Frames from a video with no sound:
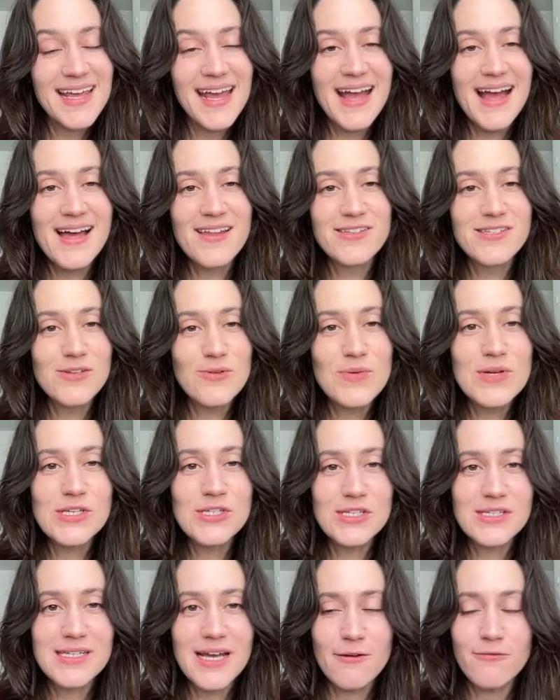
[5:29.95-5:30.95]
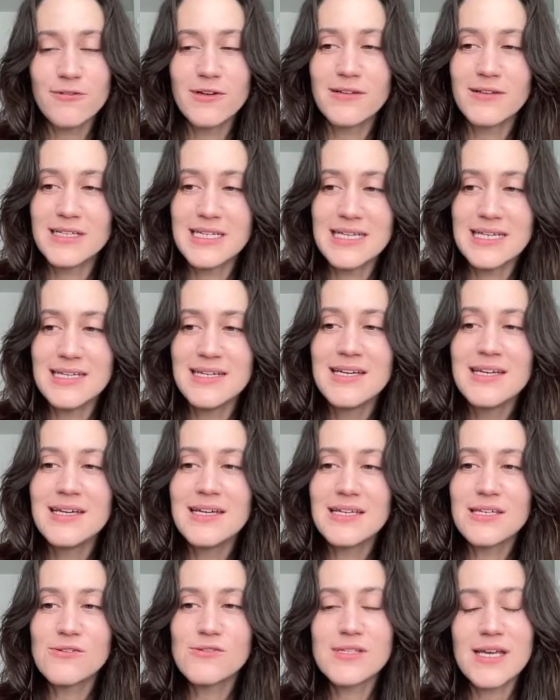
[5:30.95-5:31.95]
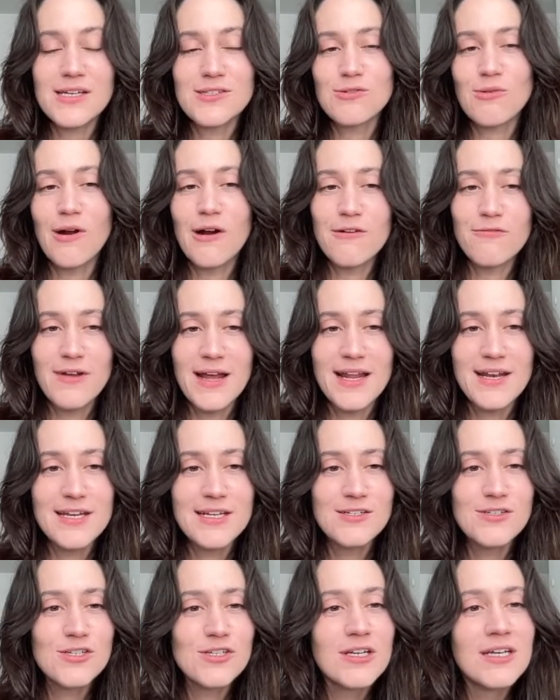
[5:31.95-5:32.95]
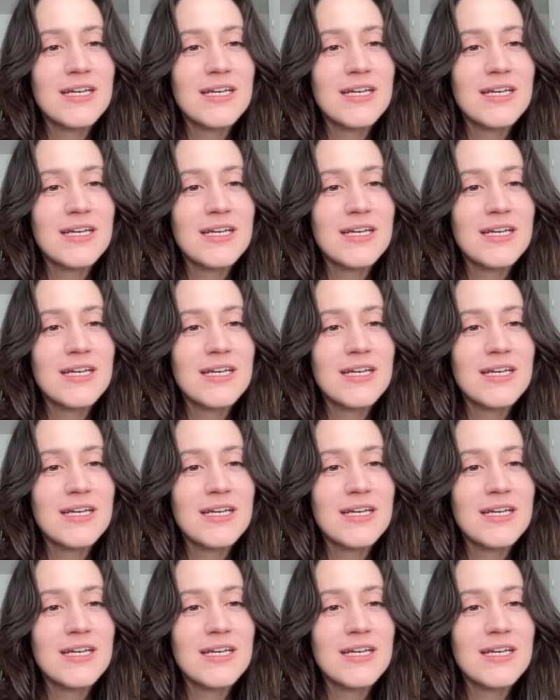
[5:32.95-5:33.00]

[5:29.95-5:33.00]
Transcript: And so we should definitely use that to our advantage.